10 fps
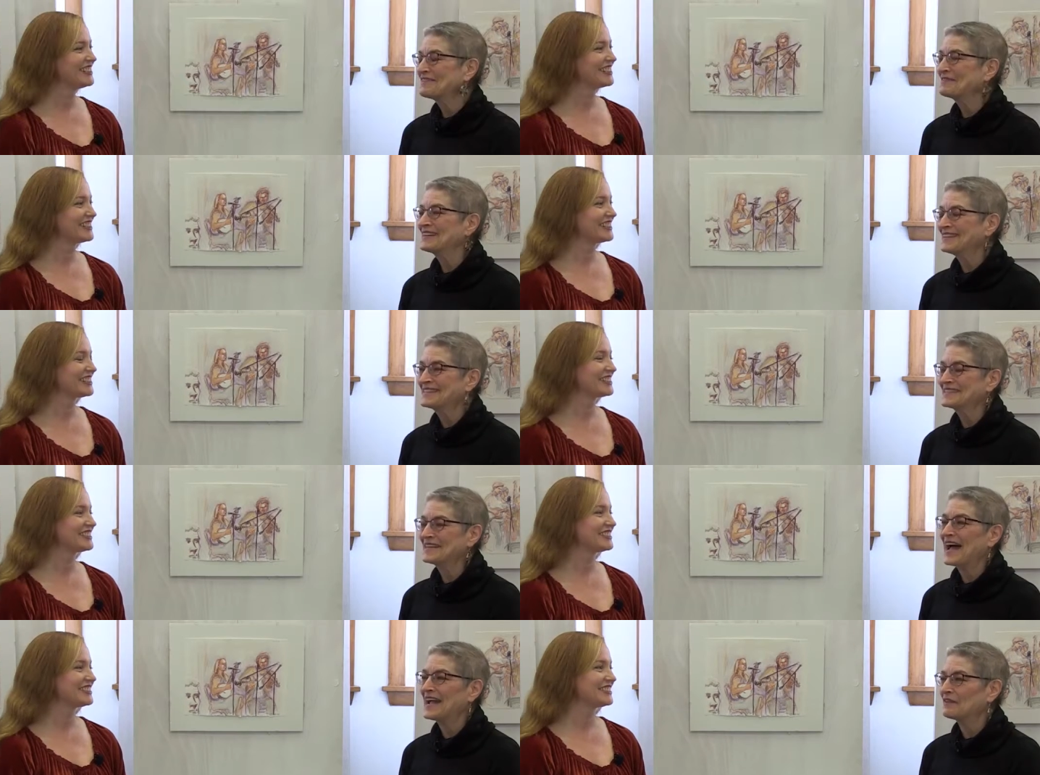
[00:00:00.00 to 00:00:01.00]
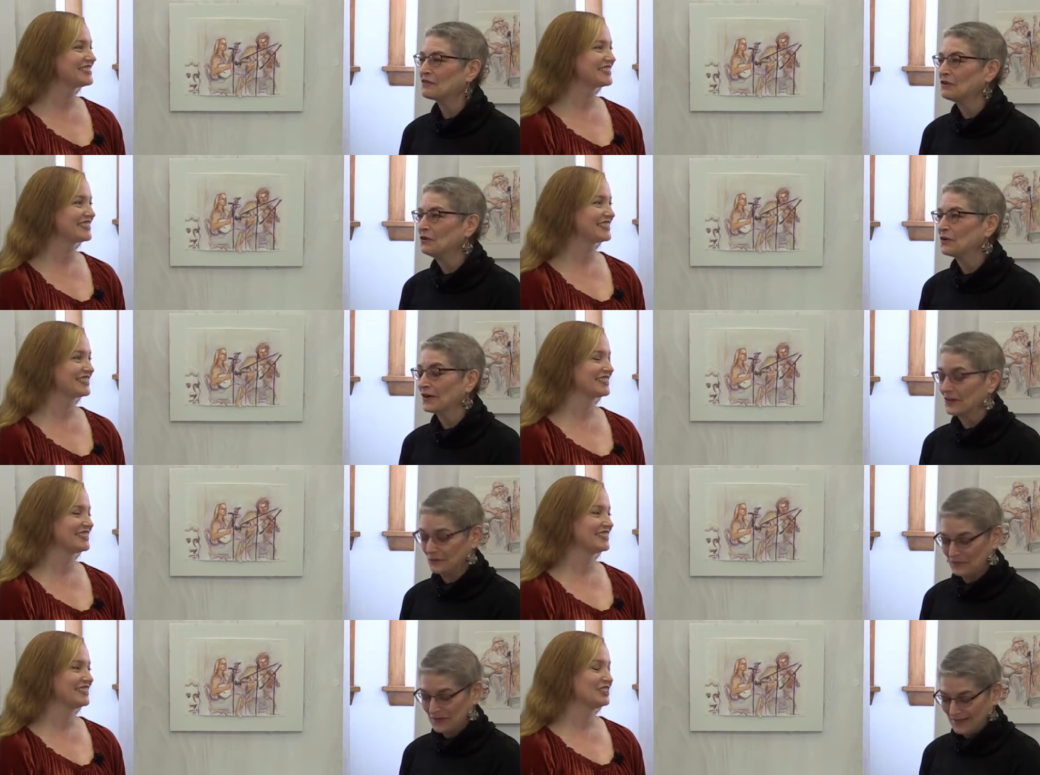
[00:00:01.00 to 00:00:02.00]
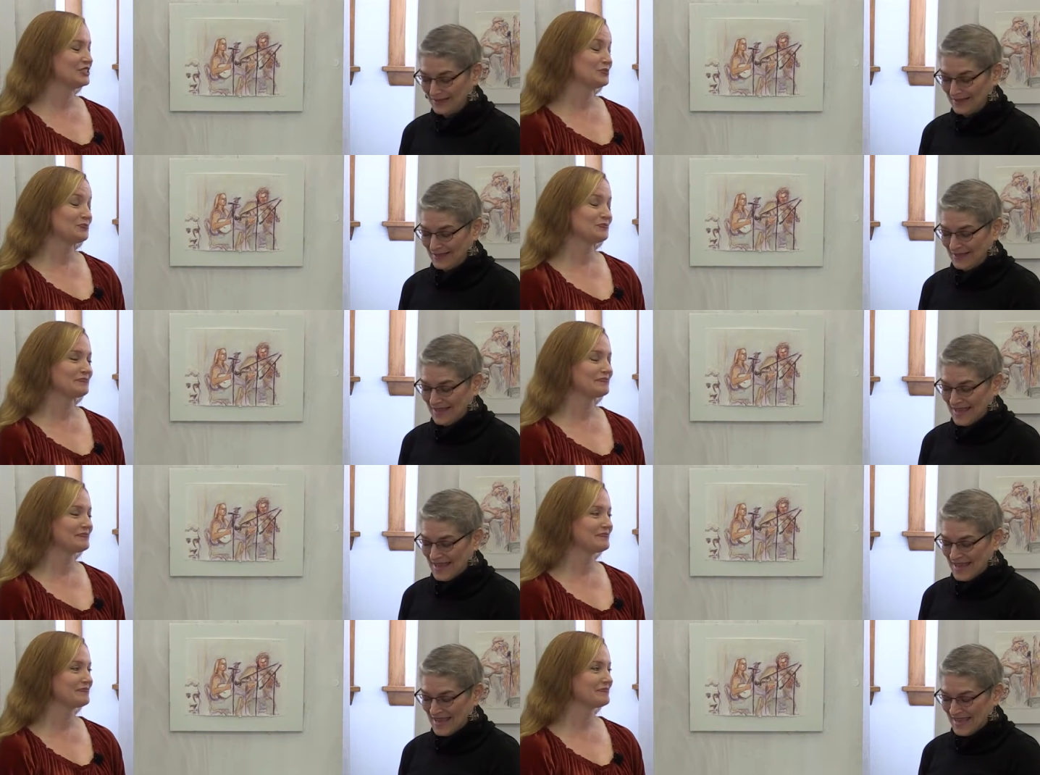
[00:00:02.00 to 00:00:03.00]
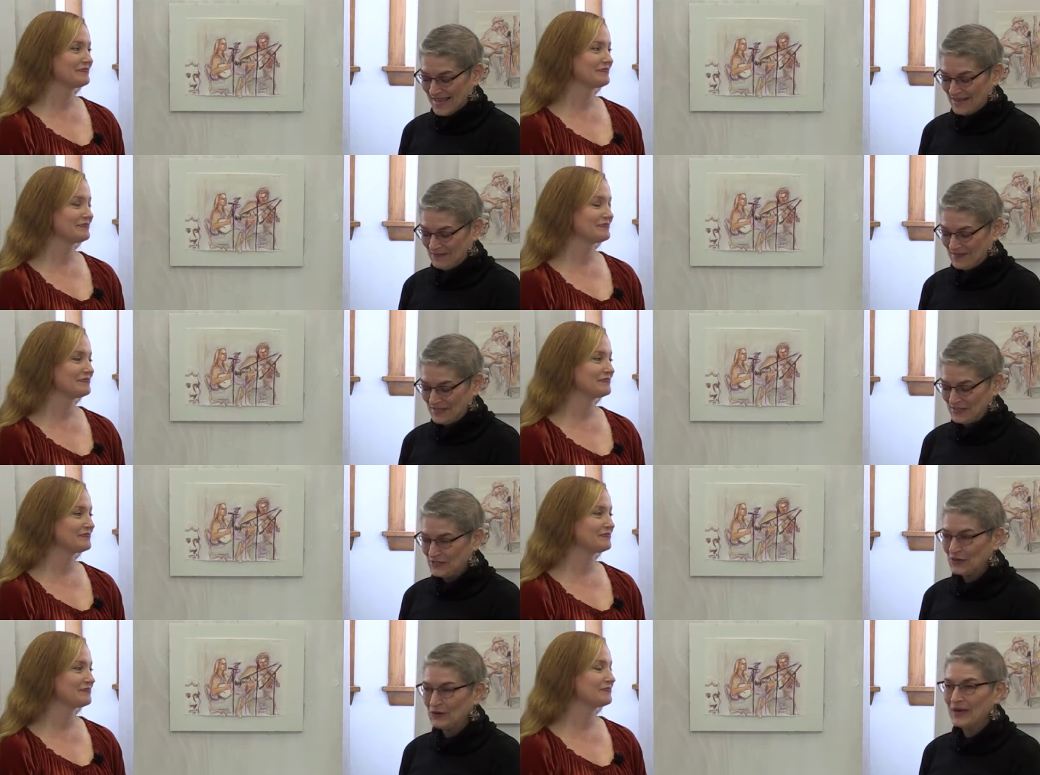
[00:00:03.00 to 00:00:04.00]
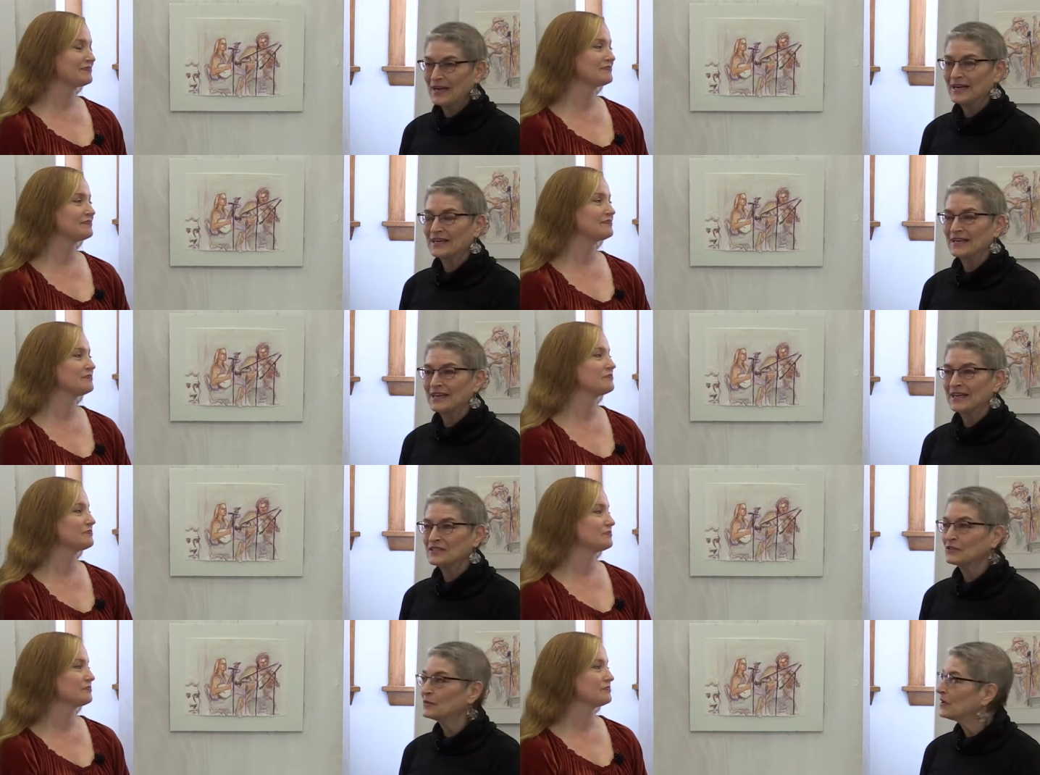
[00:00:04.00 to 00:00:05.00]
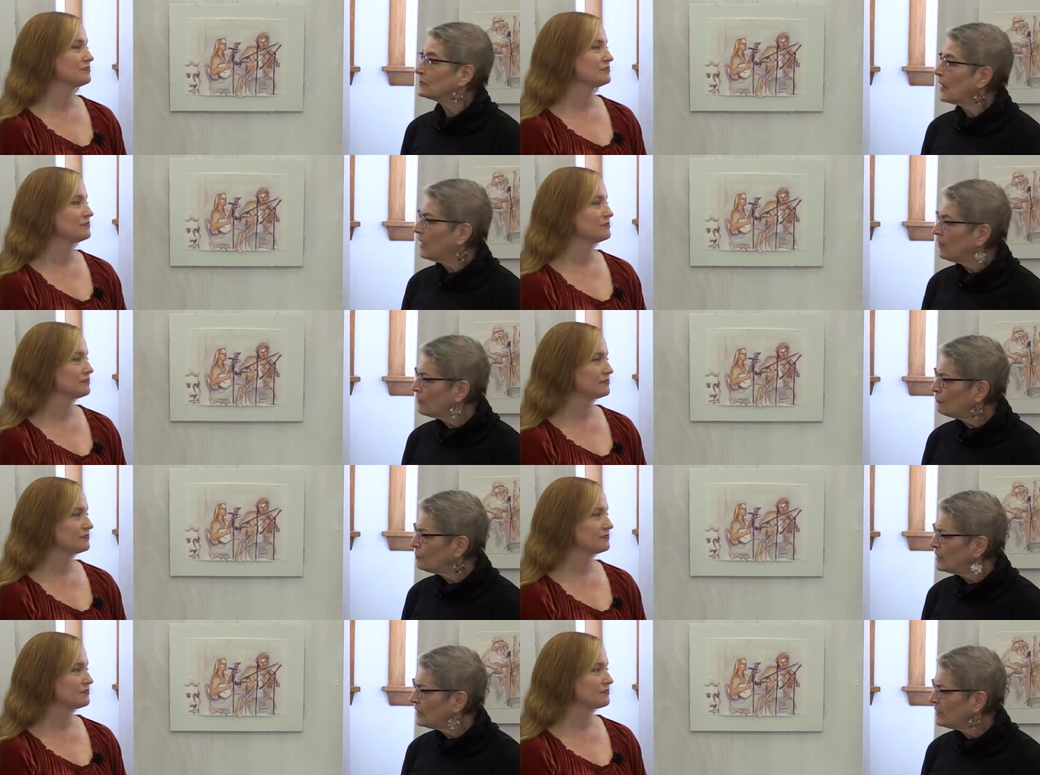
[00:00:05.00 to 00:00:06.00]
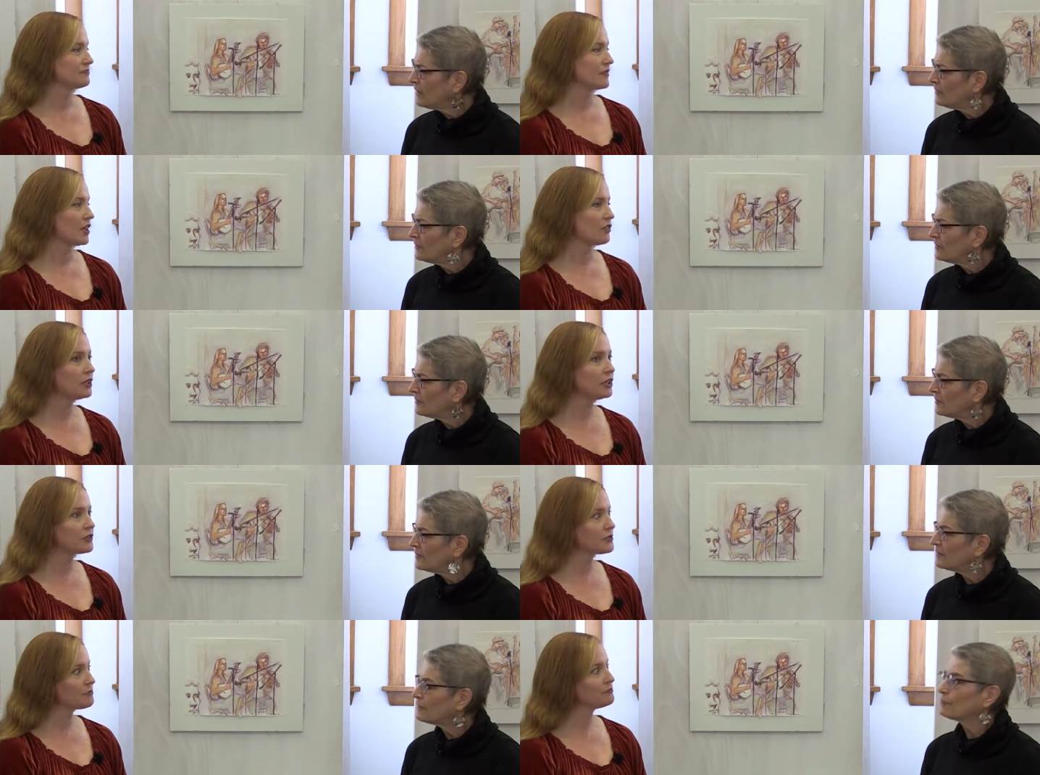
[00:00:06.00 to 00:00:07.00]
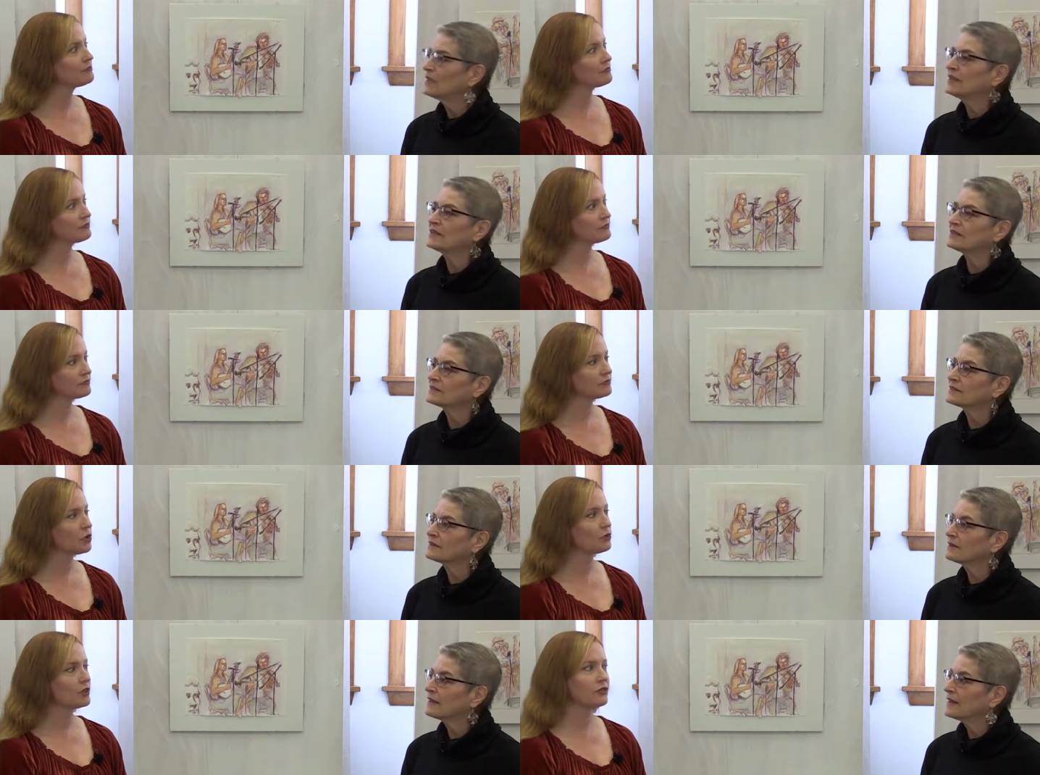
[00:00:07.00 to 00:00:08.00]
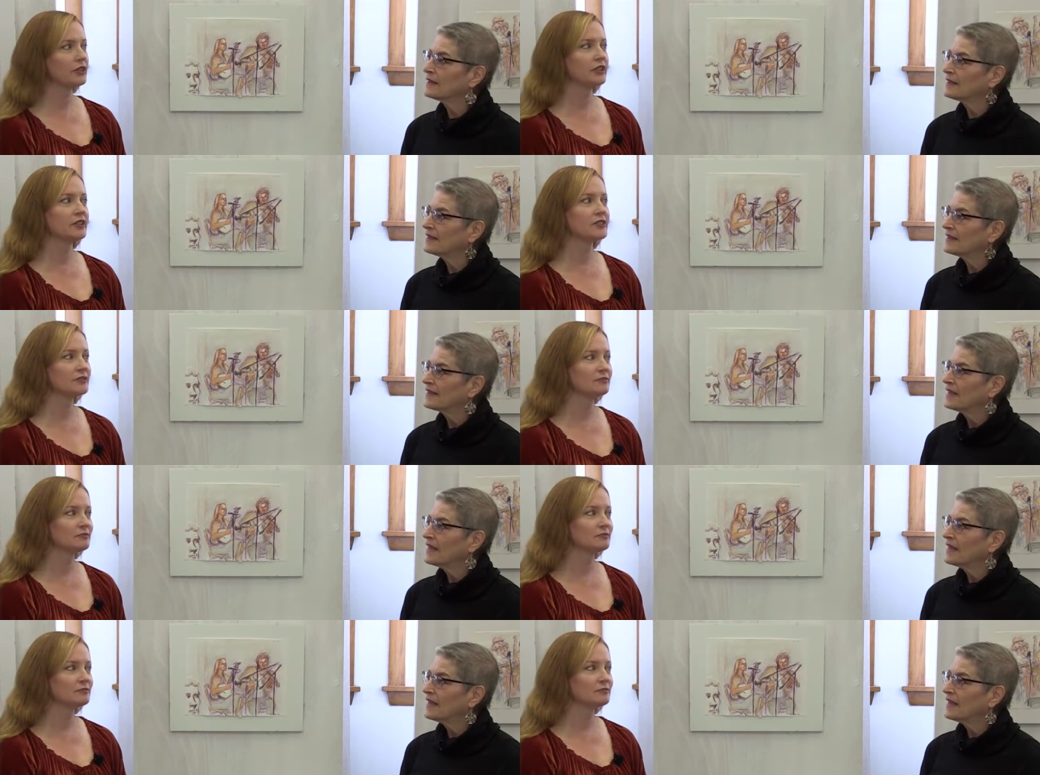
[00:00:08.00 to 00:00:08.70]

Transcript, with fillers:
Speaker 1: really is a sign of a New Yorker. Um, so, uh, so, so how long have you been here now? Three years. Three years. Only three years.